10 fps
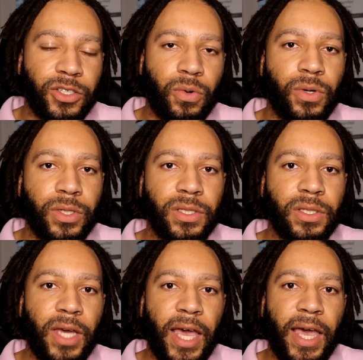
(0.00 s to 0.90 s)
course,
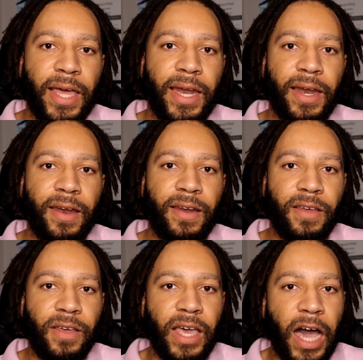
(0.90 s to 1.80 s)
and
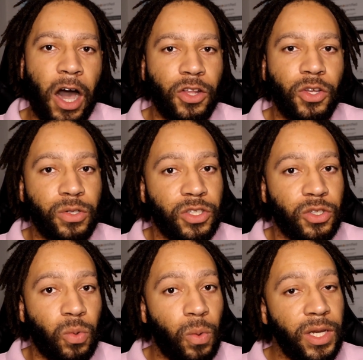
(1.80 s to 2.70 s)
although it's
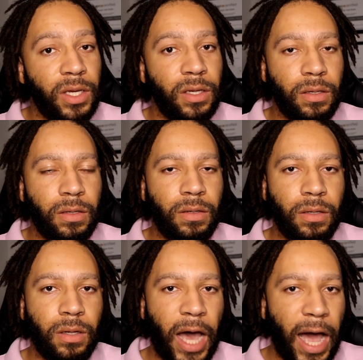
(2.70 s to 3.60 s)
20
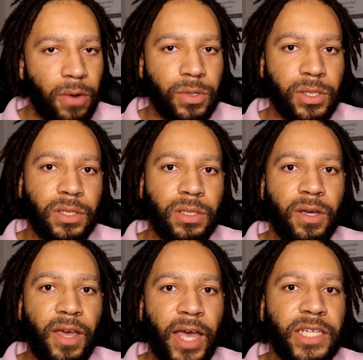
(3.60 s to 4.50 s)
hours,
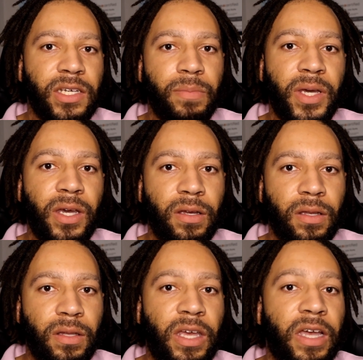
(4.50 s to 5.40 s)
it took me
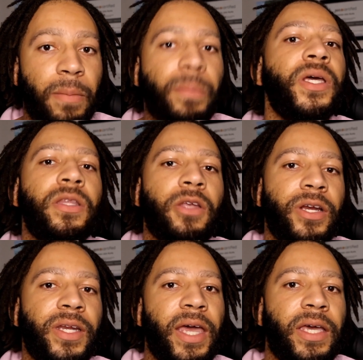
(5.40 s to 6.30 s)
the complete 30
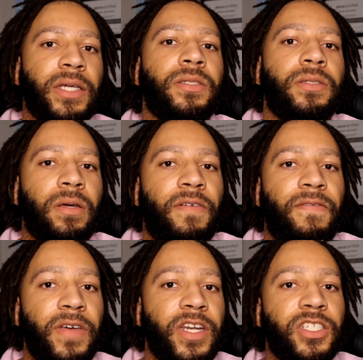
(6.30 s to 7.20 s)
days to
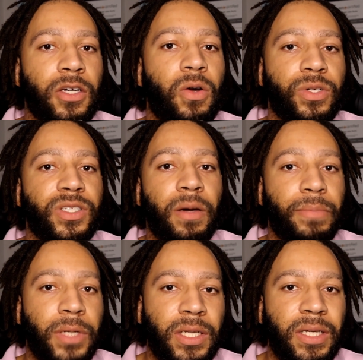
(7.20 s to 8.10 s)
finish the course
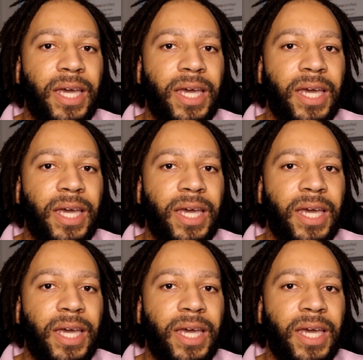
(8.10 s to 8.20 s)
completely